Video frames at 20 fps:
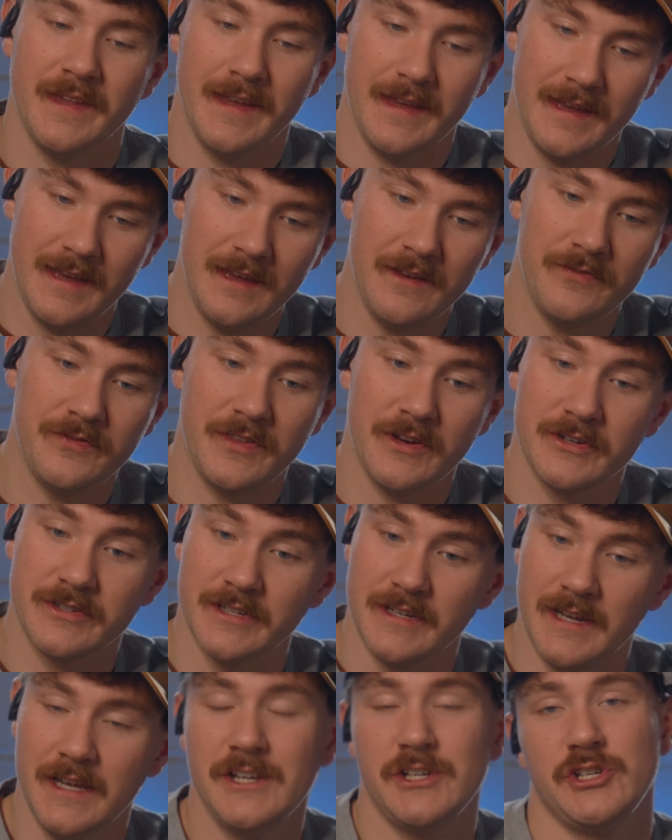if there's
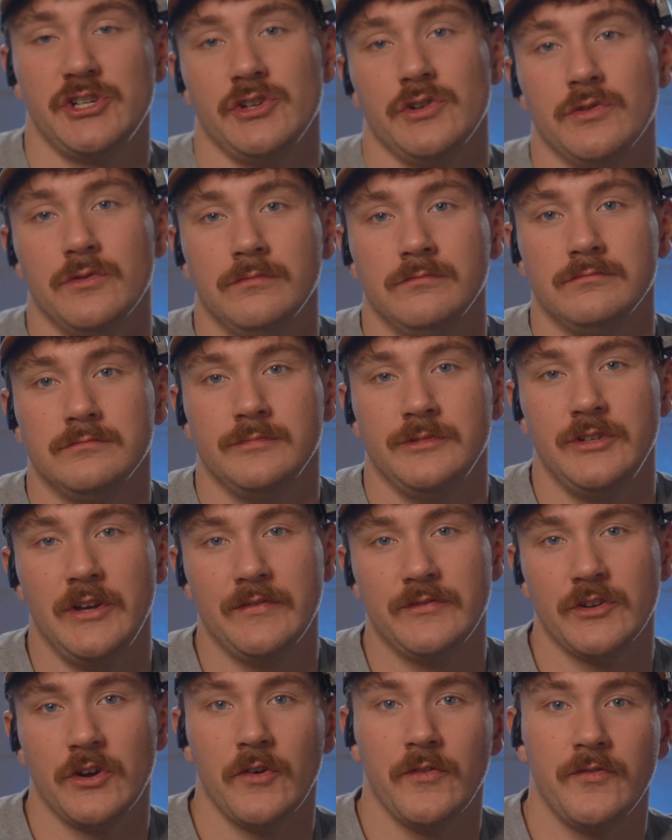an issue, you
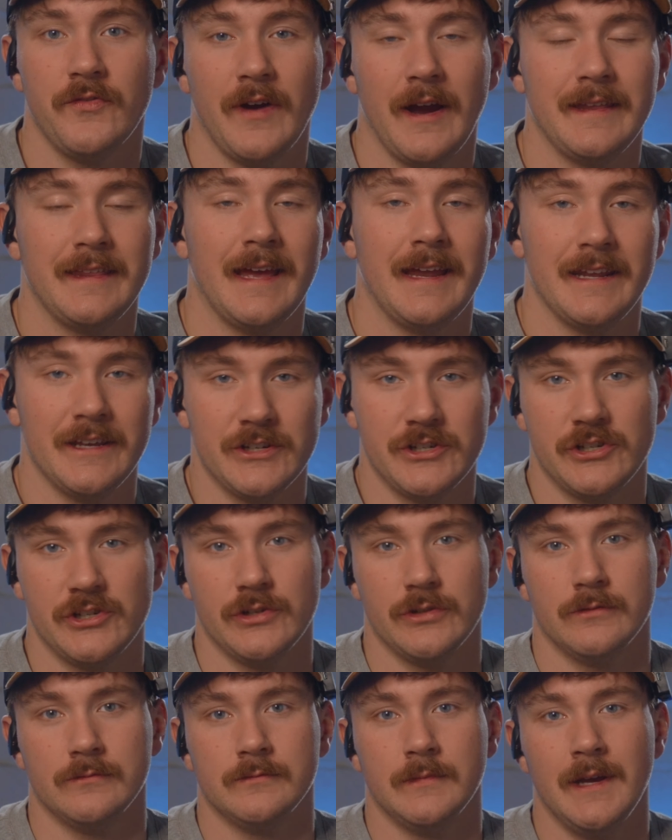have to go find that
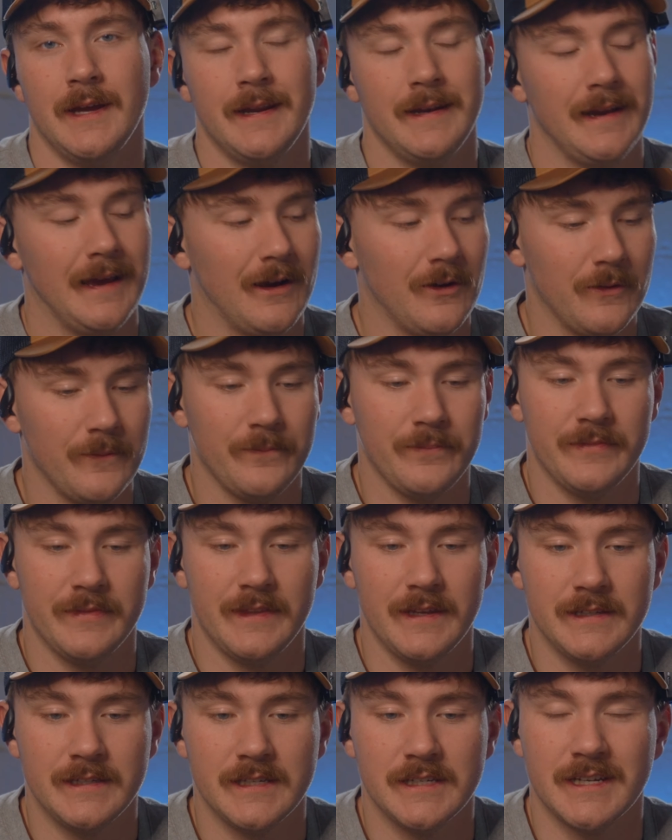issue. Now,
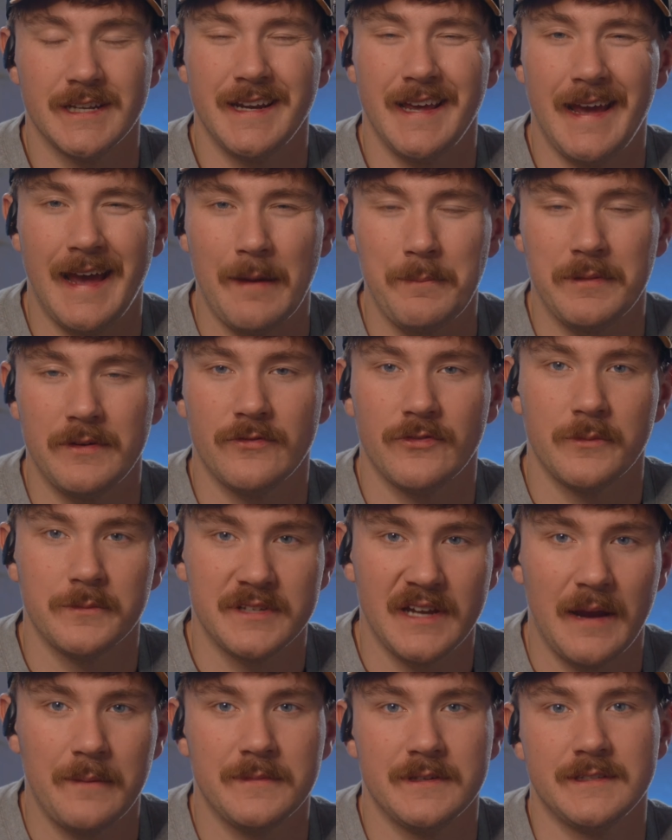this is going to happen from
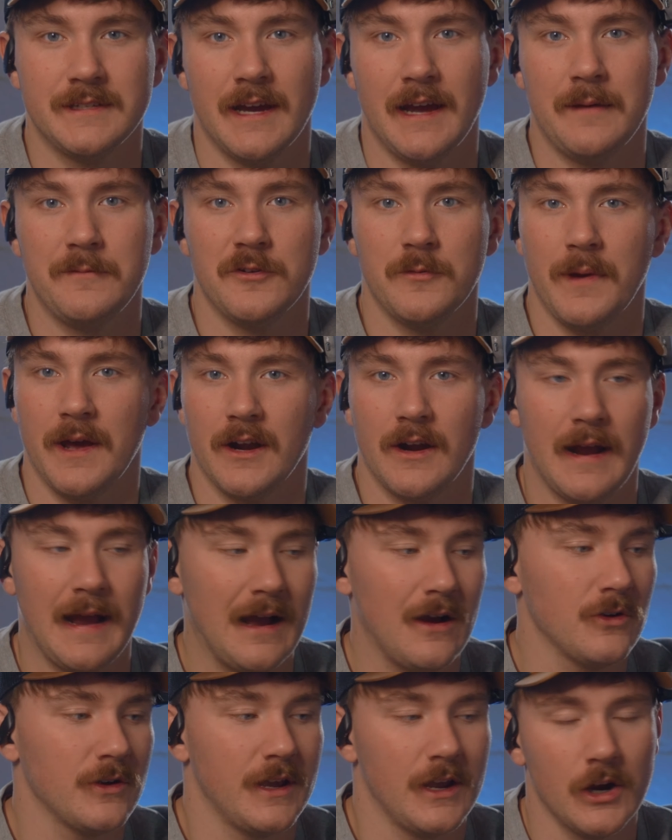time to time, no matter
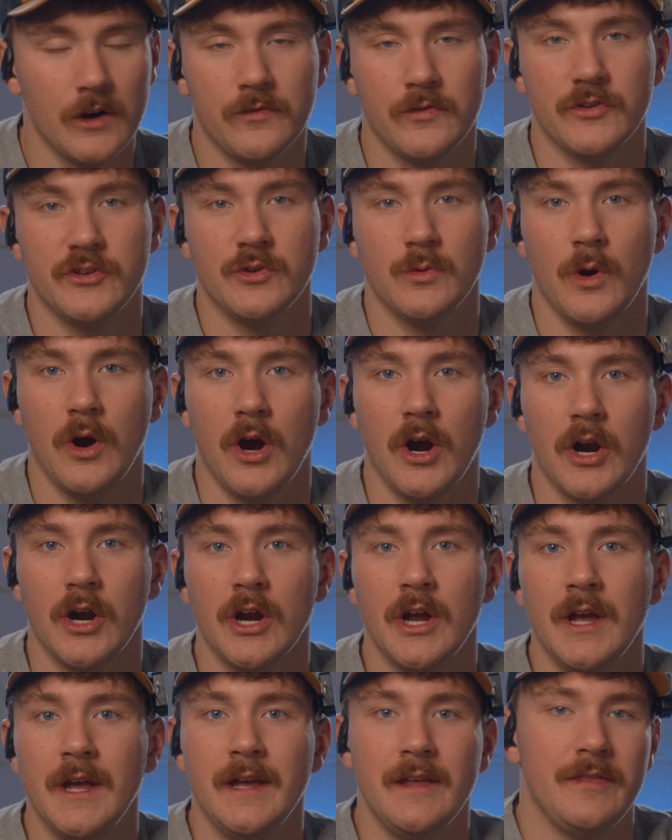how careful you are.
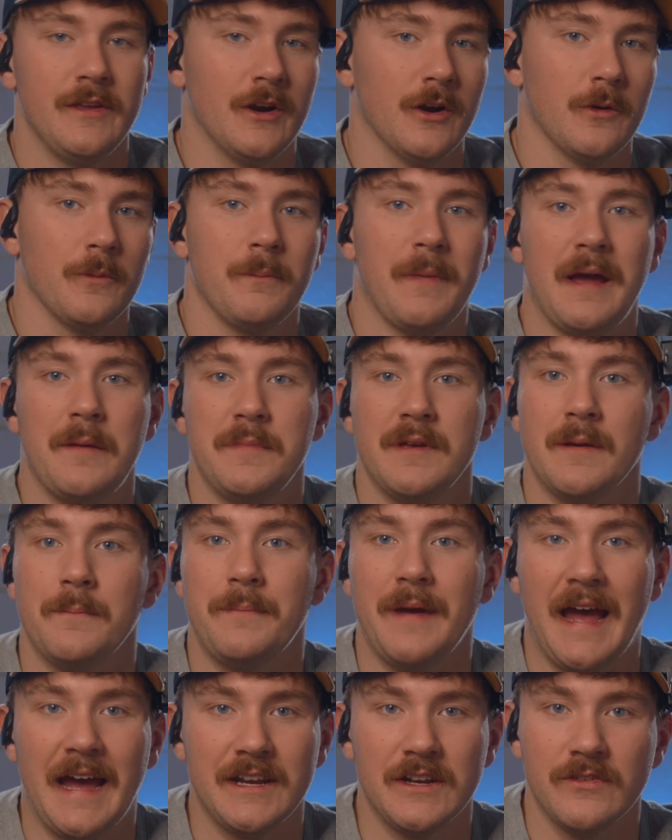There might be a
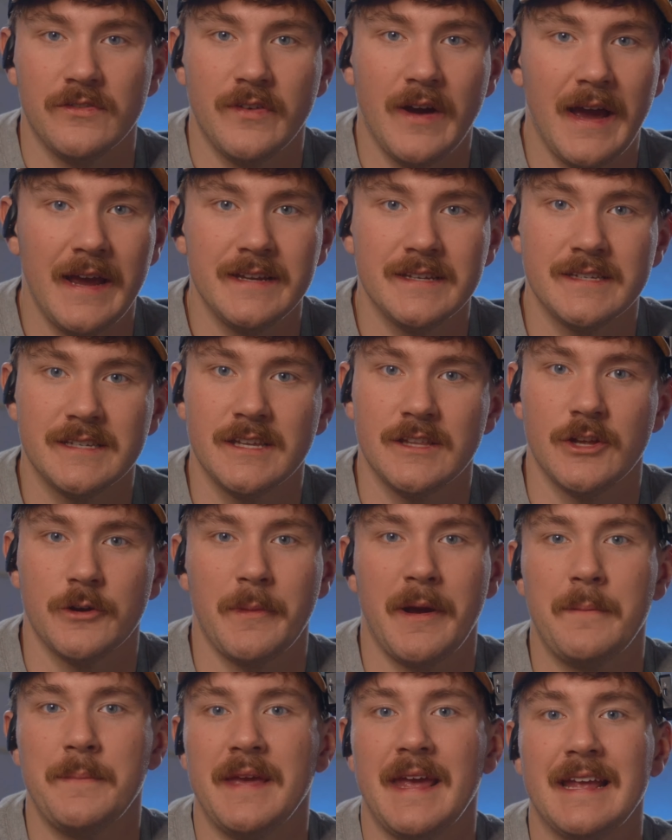bad device, there
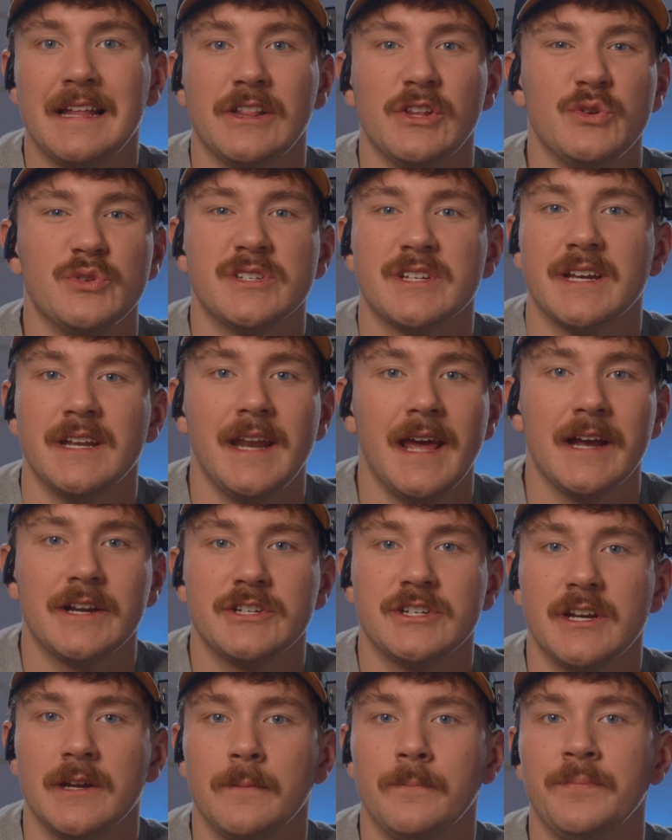might be a loose
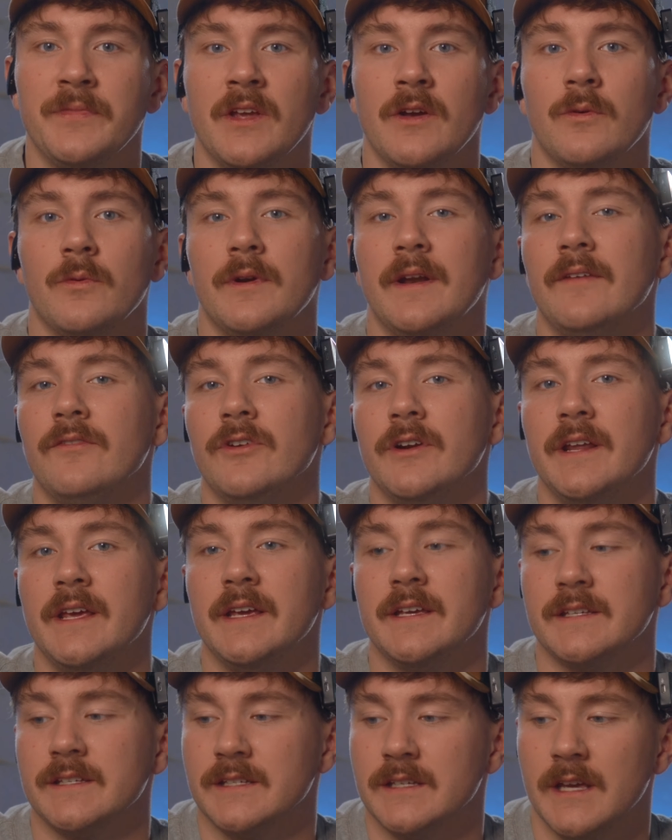connection, whatever it
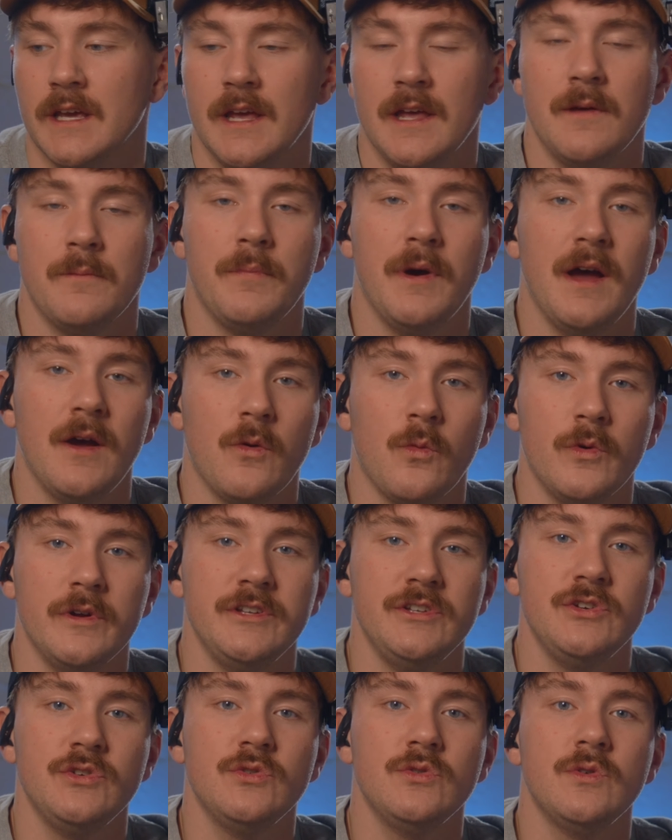is. But
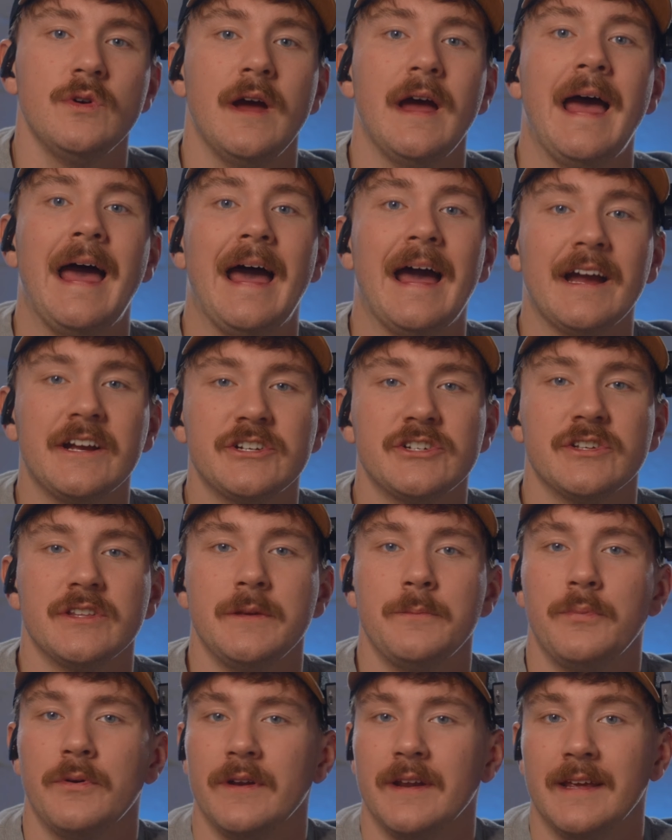when you
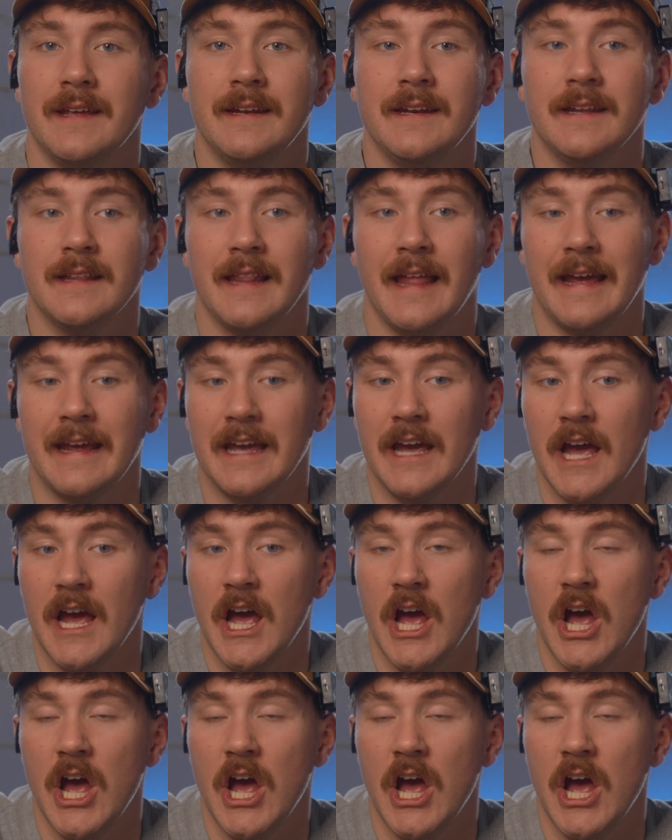actually put in like